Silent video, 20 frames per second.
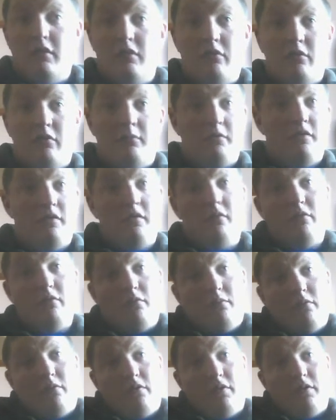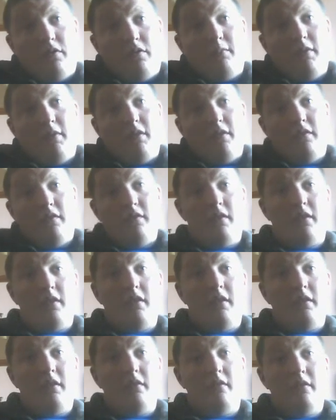You know, I'm just out of work at the minute,
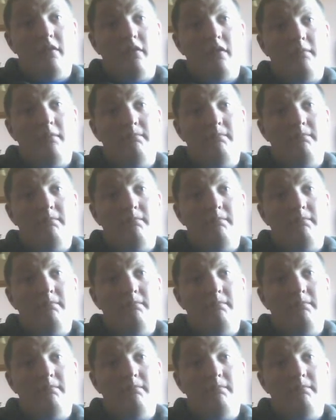and